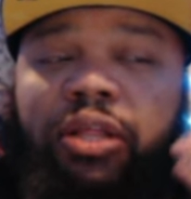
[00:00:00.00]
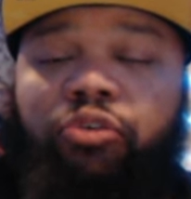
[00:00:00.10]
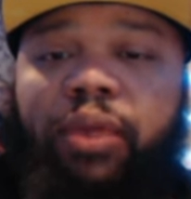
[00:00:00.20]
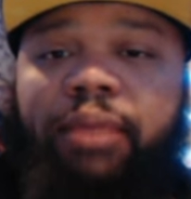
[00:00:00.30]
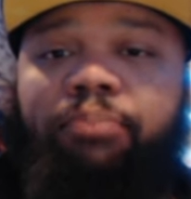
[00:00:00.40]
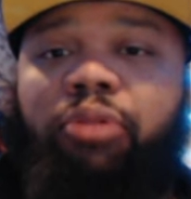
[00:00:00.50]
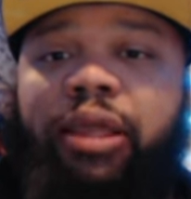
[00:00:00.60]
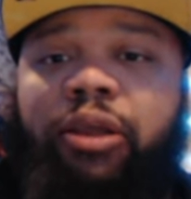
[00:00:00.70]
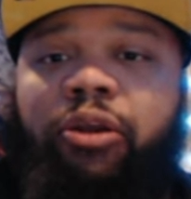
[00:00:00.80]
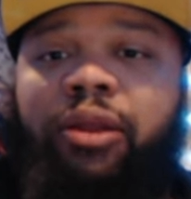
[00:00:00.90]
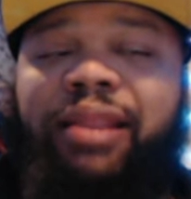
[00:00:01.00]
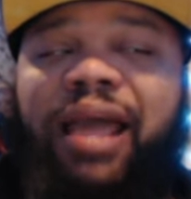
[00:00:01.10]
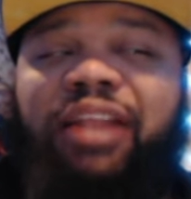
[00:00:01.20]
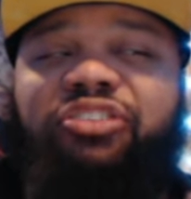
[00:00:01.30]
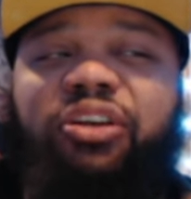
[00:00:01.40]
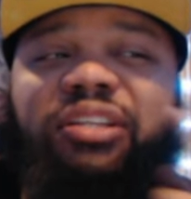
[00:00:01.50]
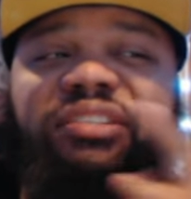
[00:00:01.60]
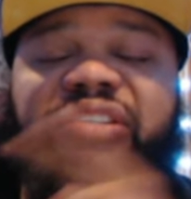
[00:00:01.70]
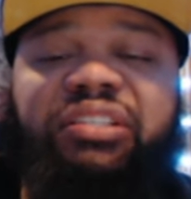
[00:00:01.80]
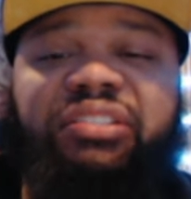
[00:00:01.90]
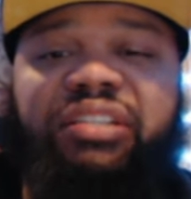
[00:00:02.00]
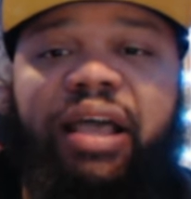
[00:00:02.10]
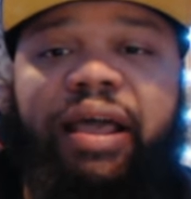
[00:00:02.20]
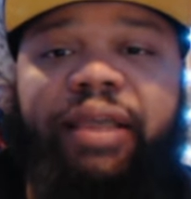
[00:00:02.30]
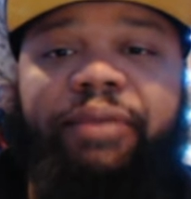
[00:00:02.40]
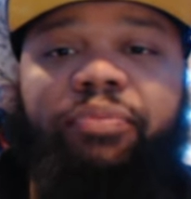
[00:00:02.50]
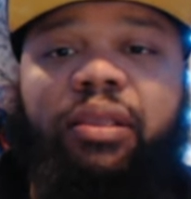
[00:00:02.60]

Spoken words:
a great player, not as good as this guy.